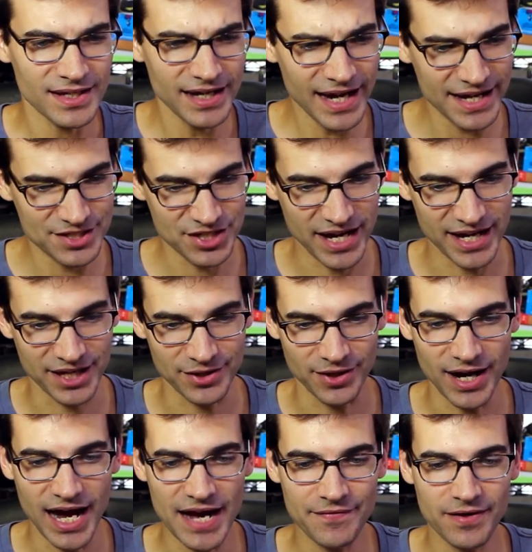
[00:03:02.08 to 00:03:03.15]
Hey,
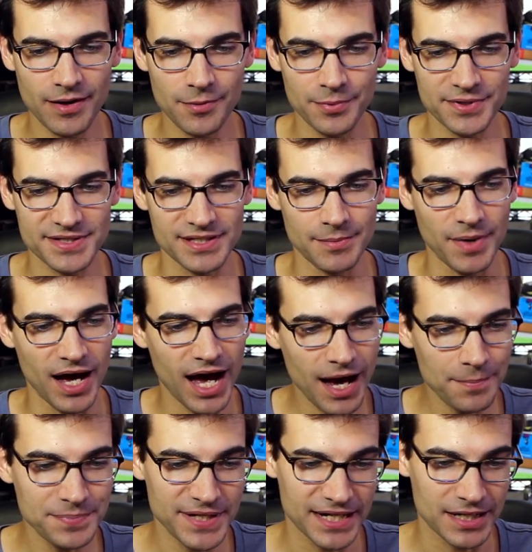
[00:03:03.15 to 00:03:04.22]
Jangular, I've come up with some
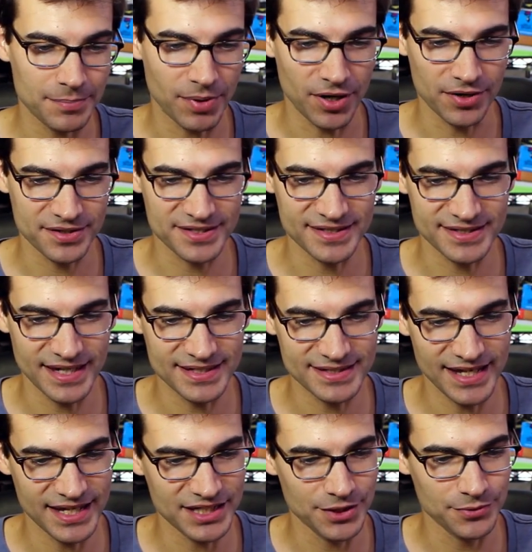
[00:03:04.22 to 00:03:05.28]
updated parts since I
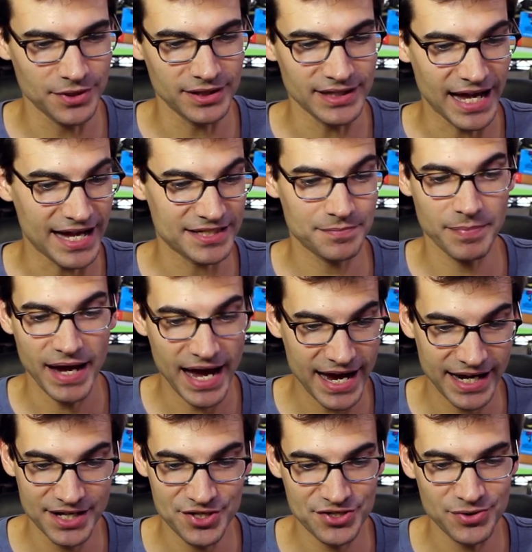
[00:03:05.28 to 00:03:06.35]
sent you the last
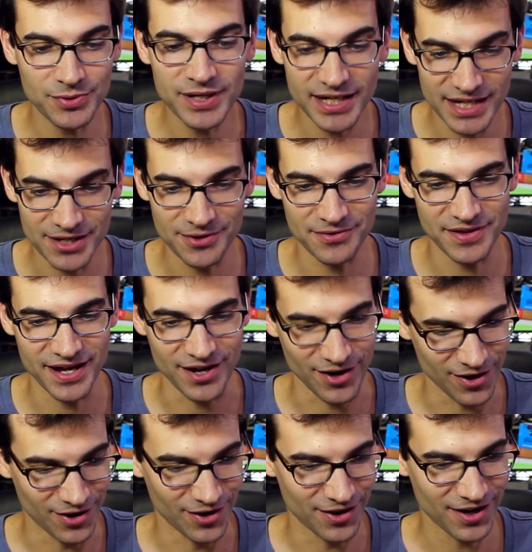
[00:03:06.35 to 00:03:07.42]
package, so here they
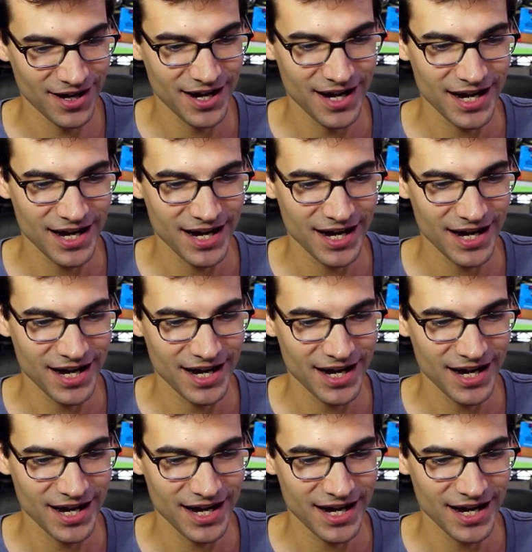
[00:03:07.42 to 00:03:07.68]
are.